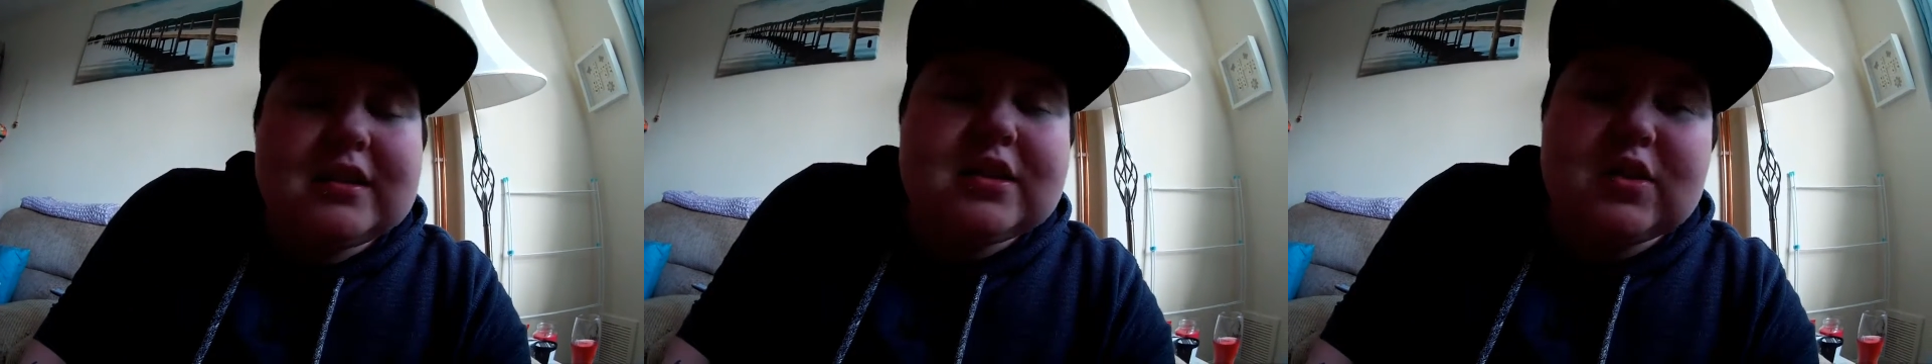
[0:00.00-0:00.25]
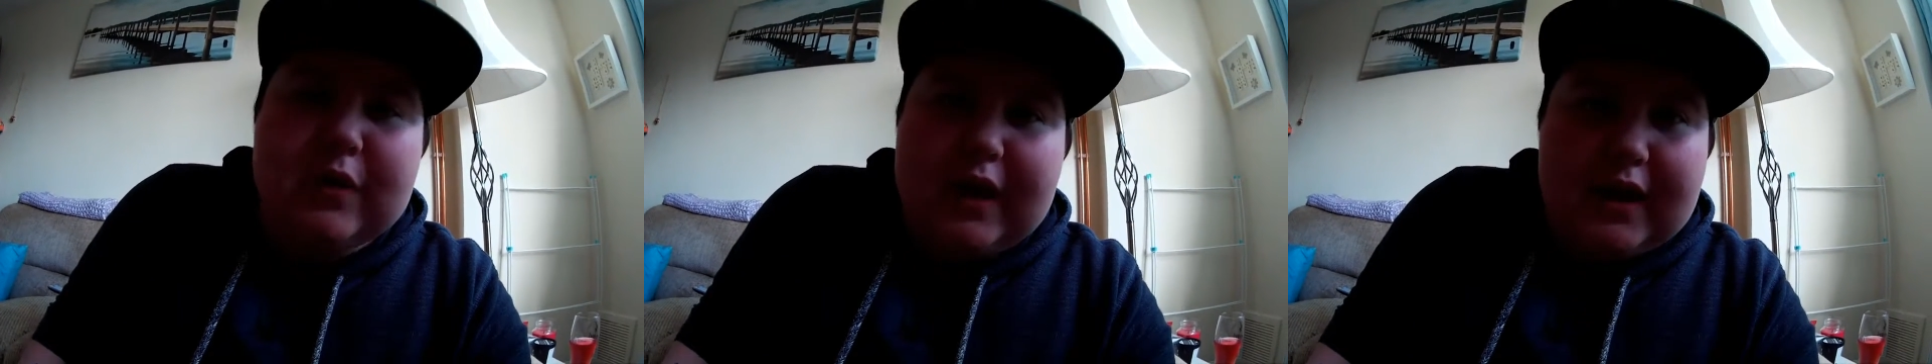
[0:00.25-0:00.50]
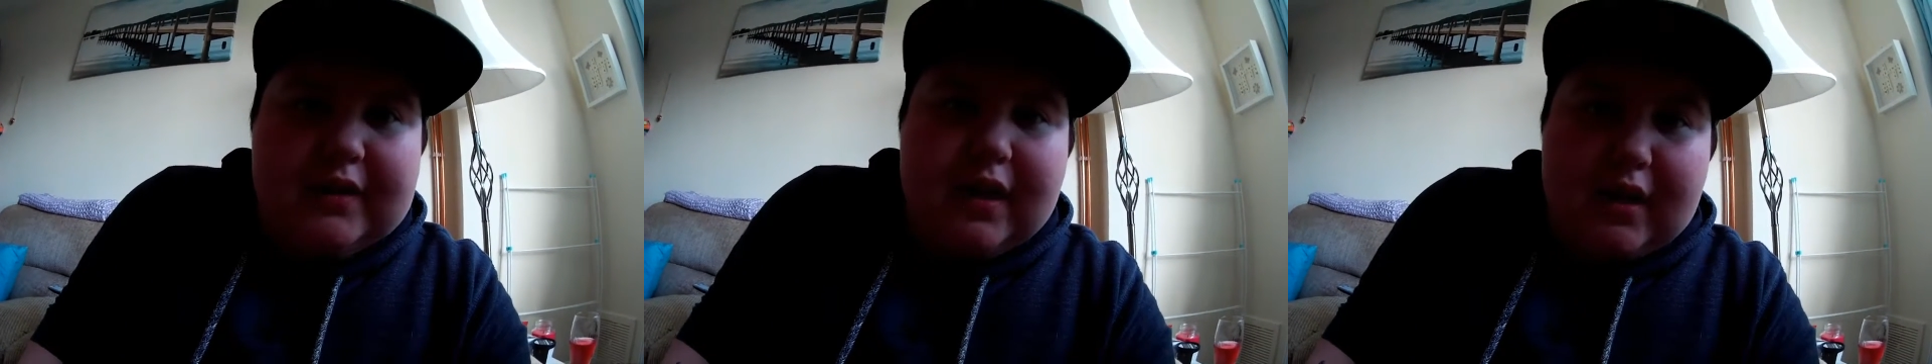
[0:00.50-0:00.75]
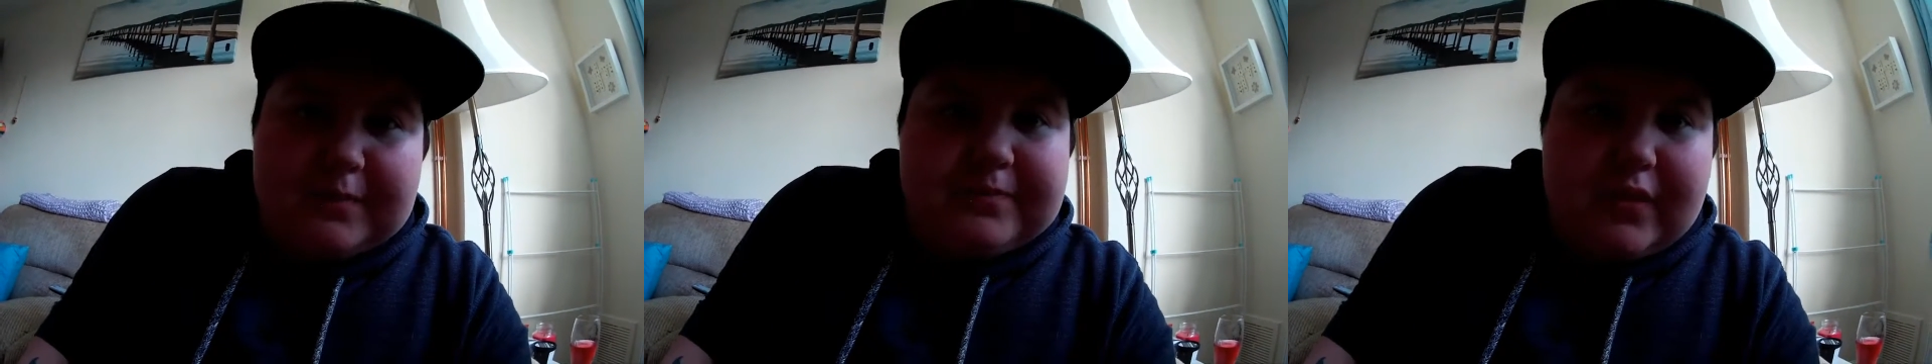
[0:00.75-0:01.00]
So I had
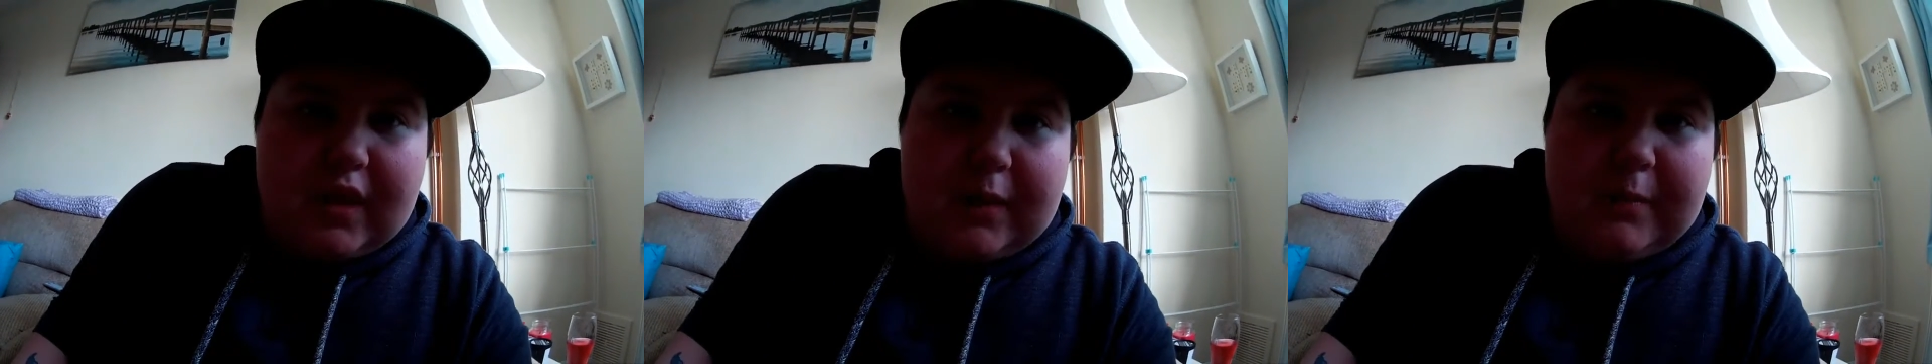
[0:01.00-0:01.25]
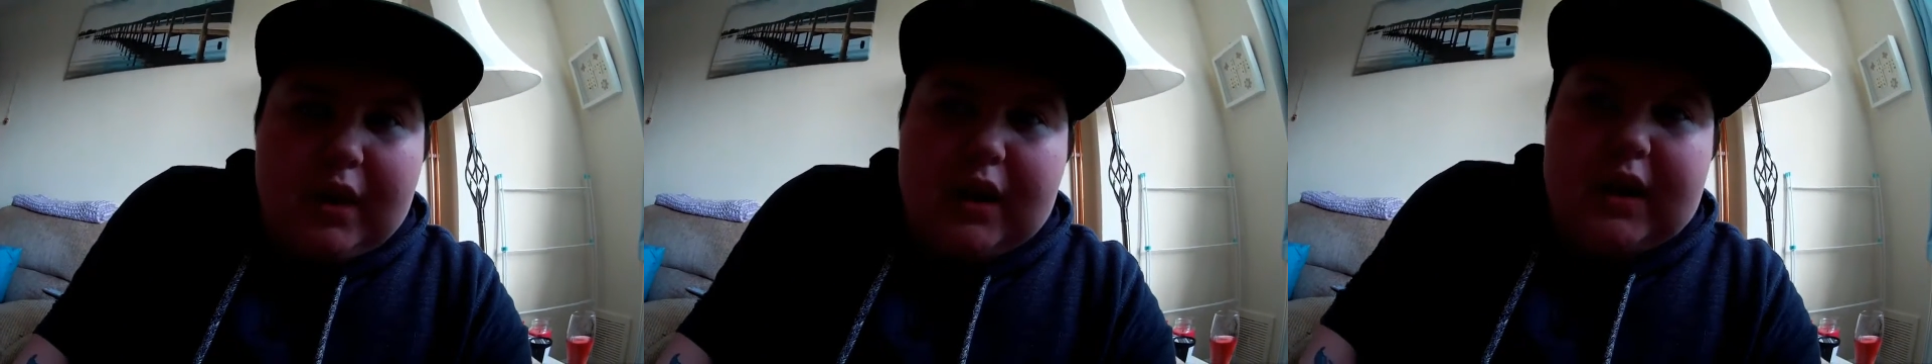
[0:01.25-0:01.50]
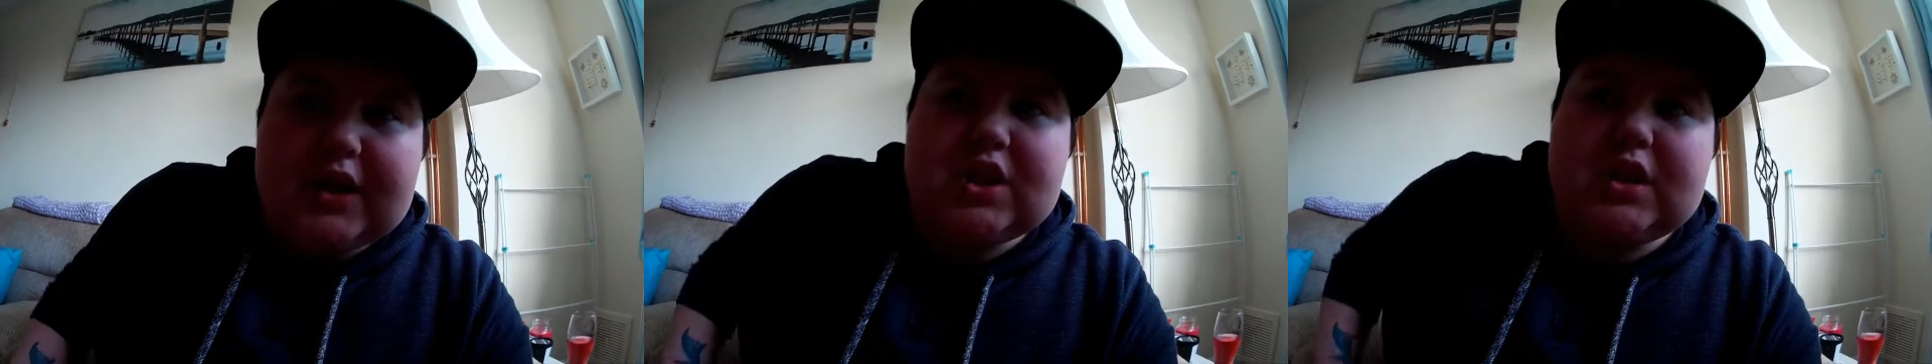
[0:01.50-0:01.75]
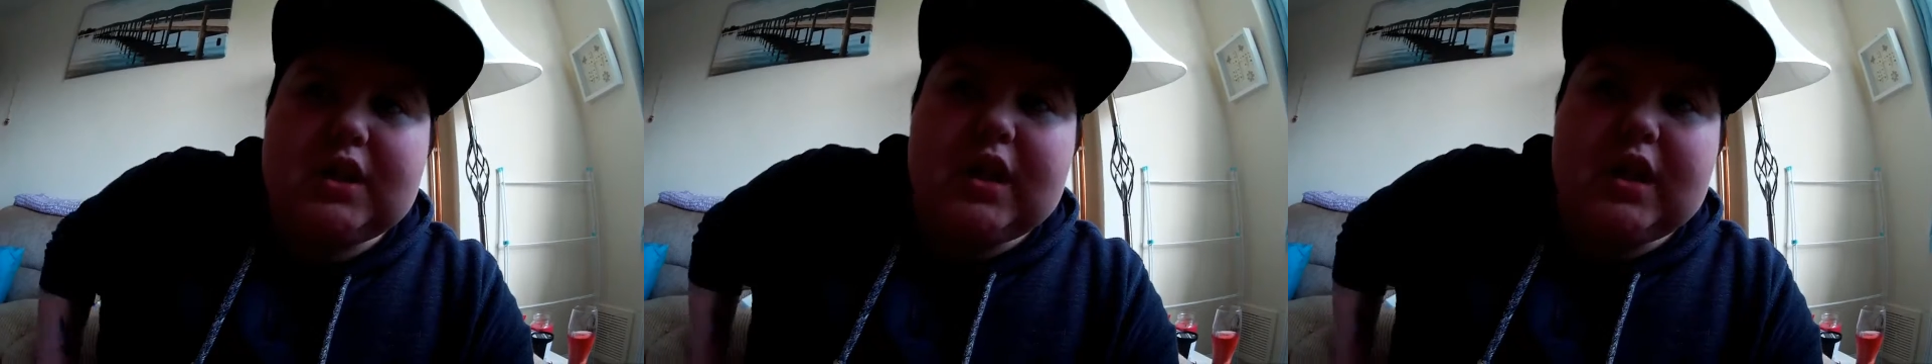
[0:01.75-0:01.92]
that in my collection,